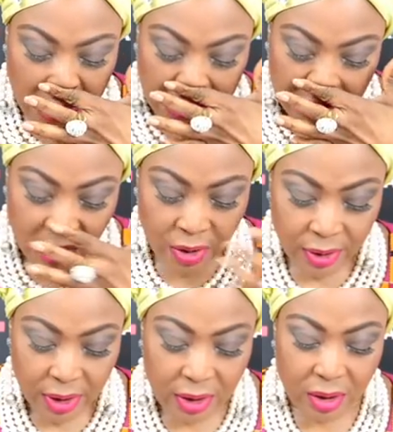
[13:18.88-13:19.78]
So
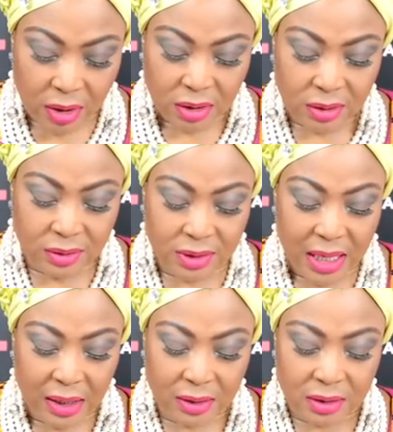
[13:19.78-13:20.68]
he goes on to
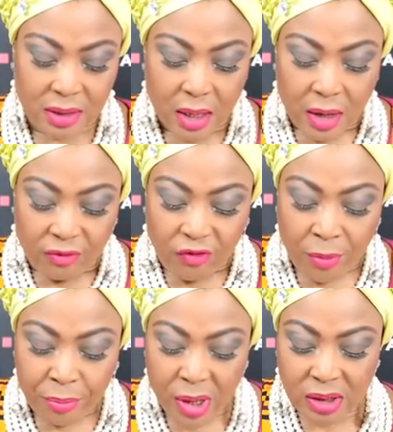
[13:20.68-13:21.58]
tell us, for
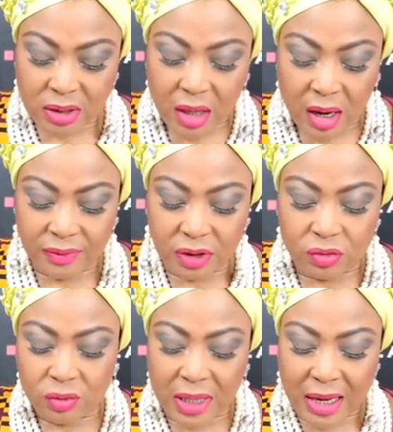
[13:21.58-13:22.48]
most of the
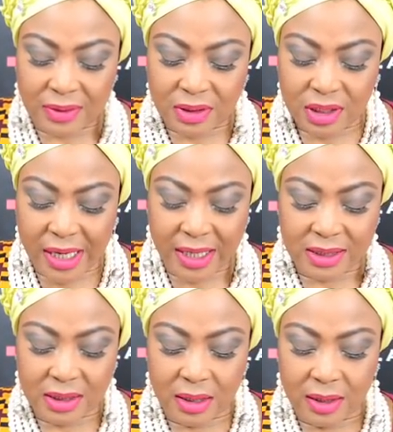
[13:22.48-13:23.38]
2000
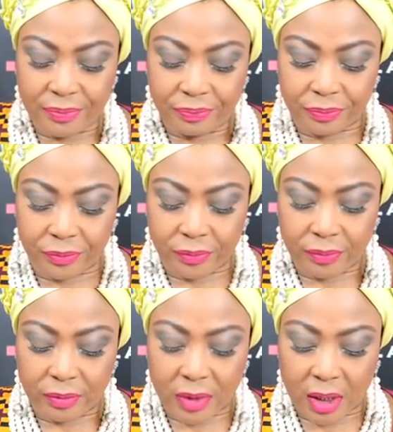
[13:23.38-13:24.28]
years
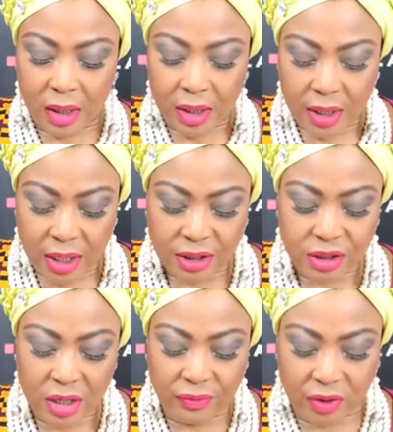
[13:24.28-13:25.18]

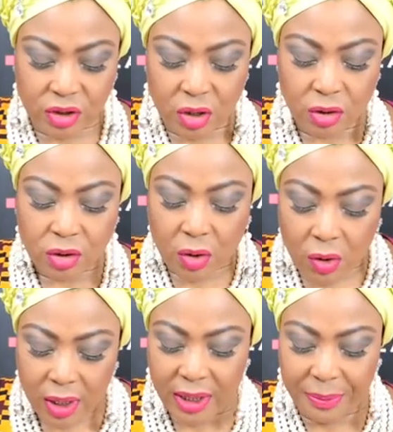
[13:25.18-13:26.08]
history of the church,
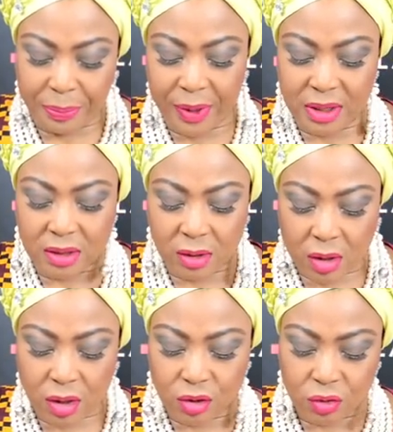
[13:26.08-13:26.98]
only the priests
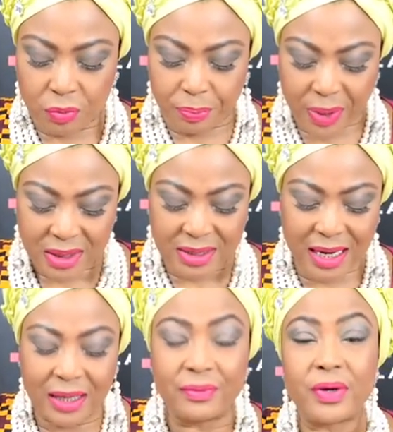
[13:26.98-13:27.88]
got to
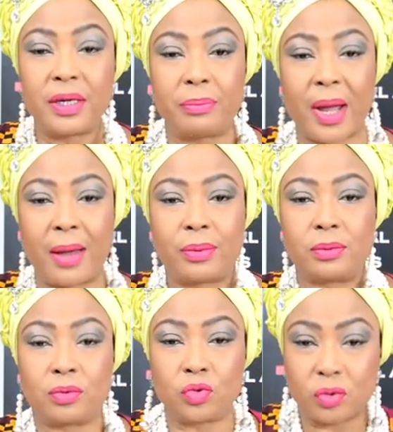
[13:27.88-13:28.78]
personally read the Bible.
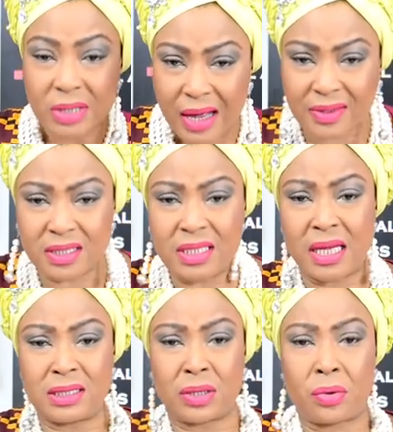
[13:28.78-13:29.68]
2,000
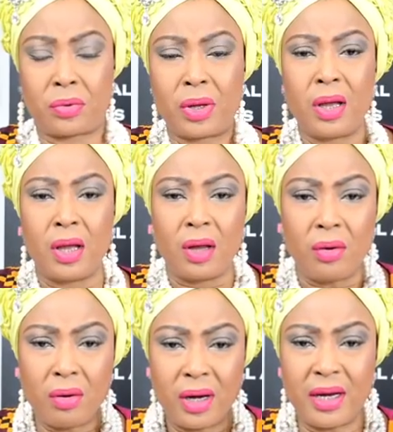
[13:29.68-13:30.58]
years ago,
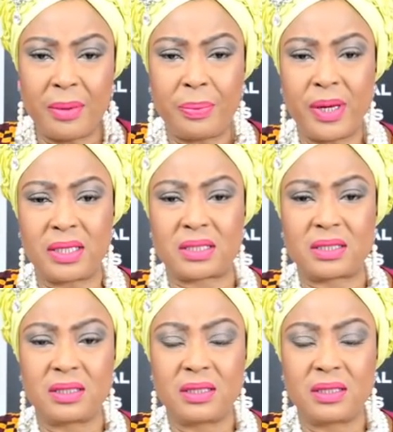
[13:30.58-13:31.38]
only the priests